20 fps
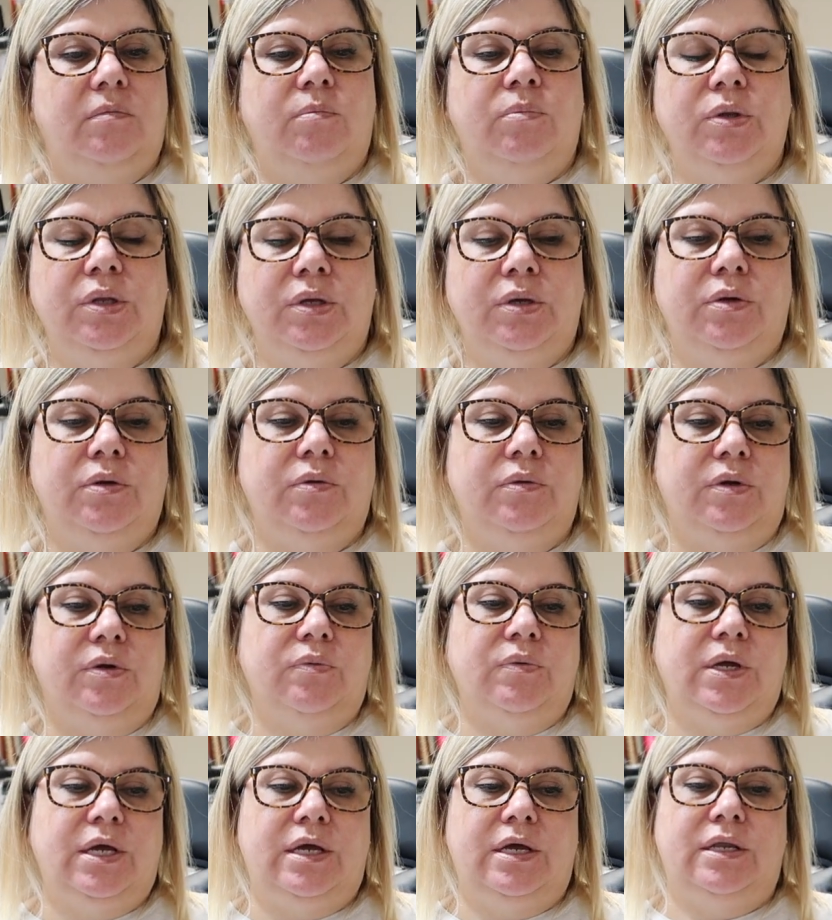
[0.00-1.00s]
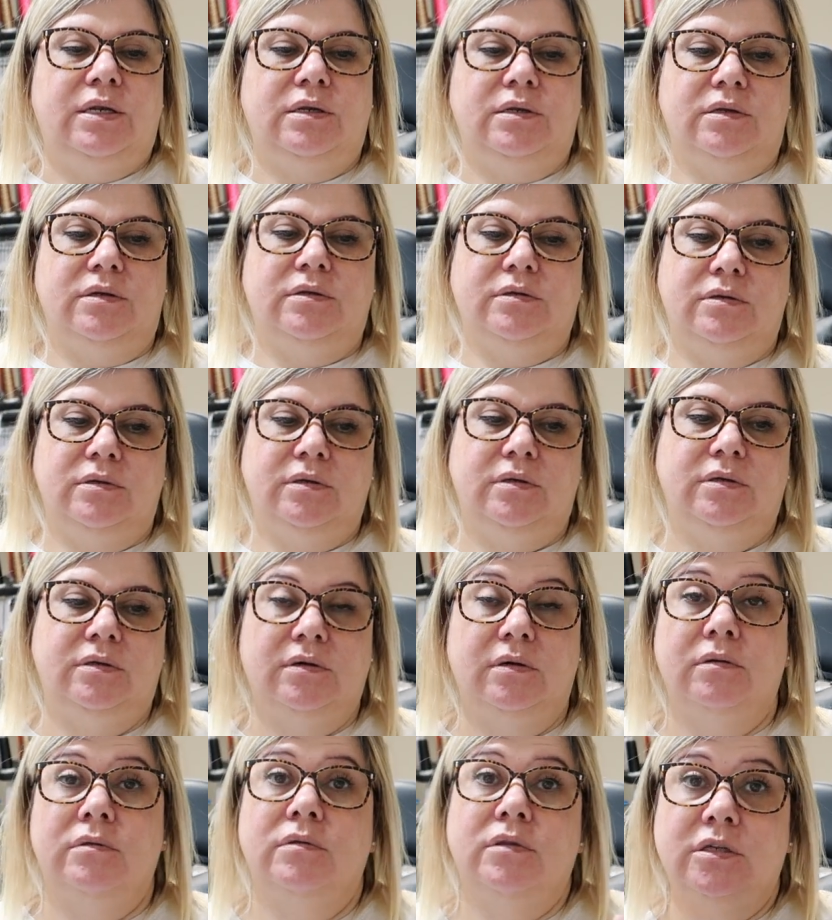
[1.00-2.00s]
blue and red, and
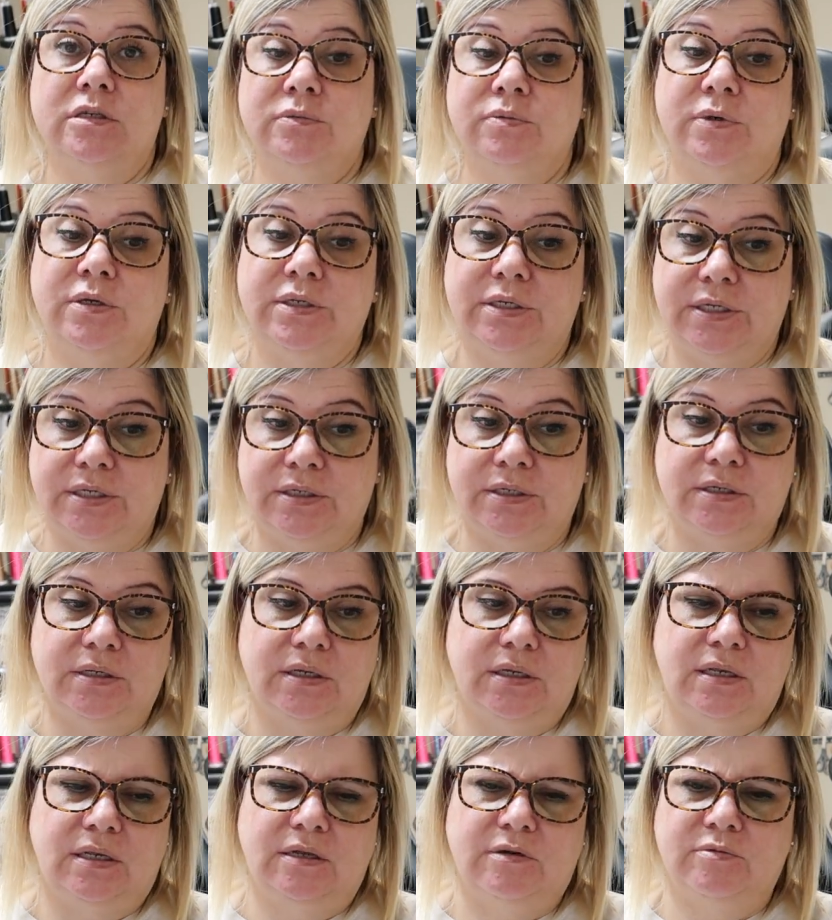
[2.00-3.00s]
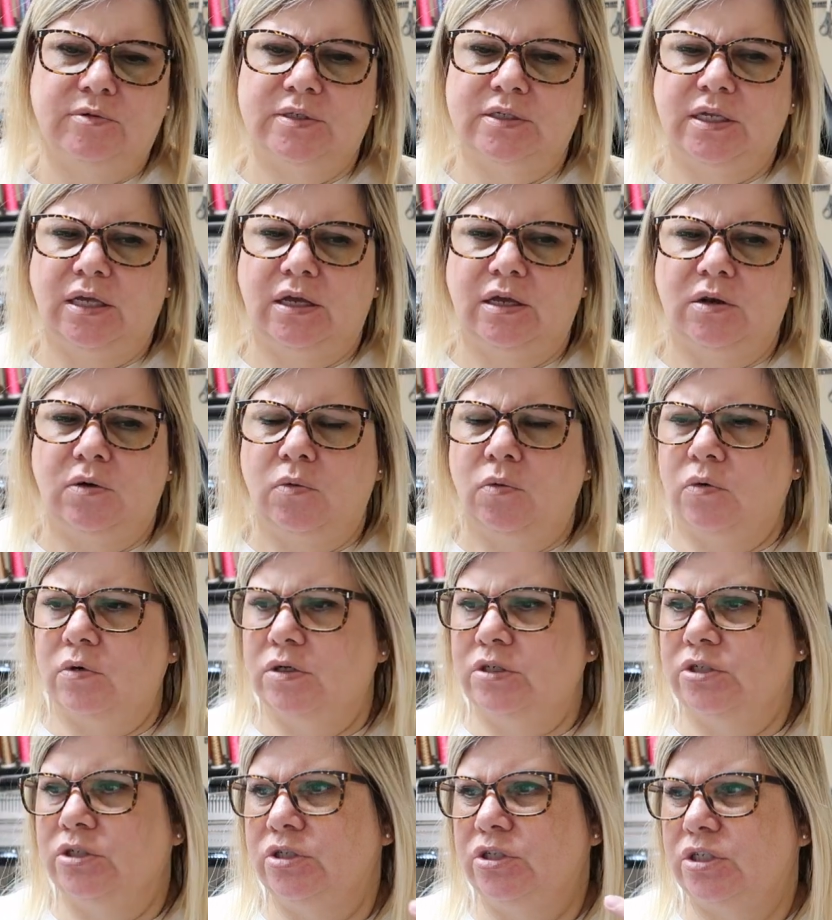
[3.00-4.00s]
this one didn't. There was, like, an
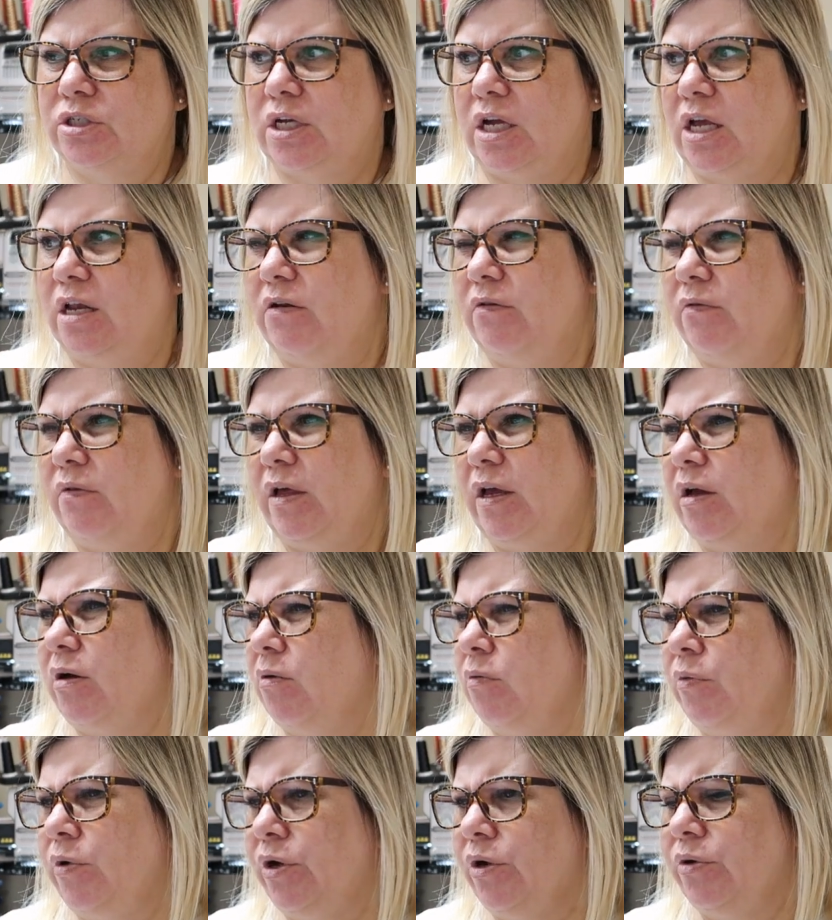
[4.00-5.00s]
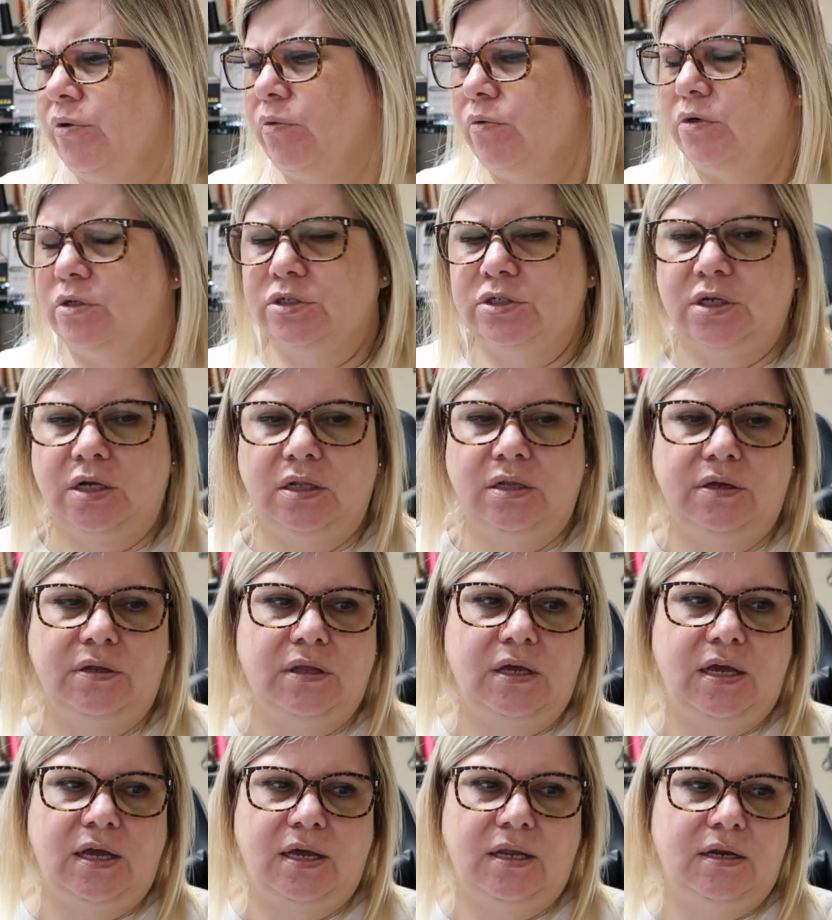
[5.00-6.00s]
orange, kind of like a weird orange color
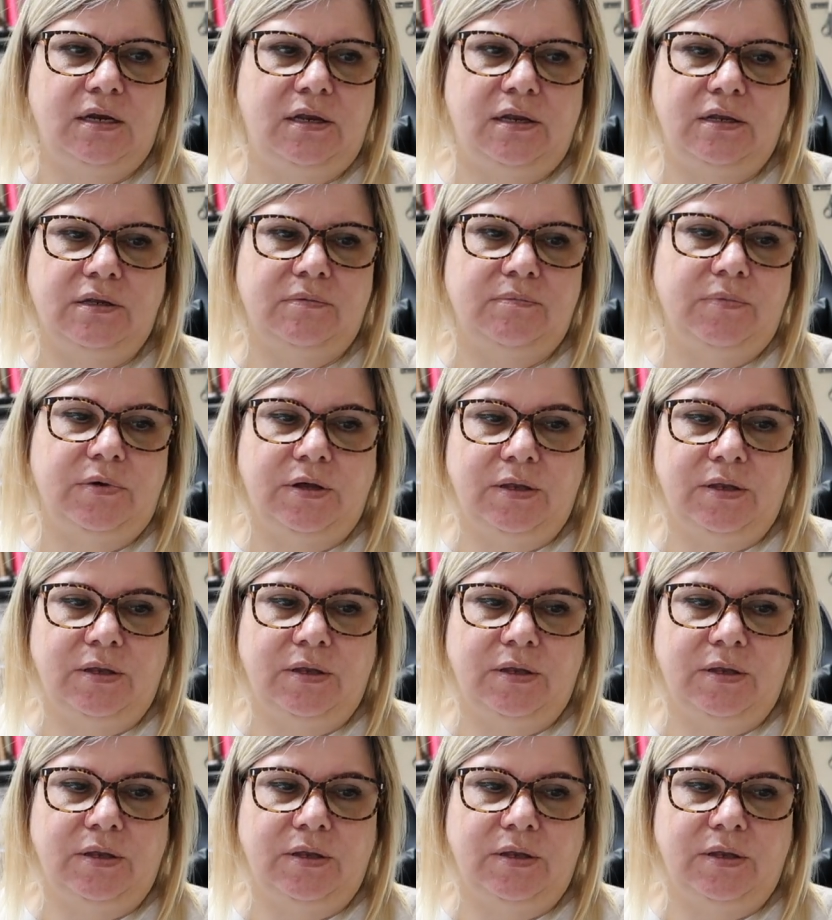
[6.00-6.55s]
they had it in.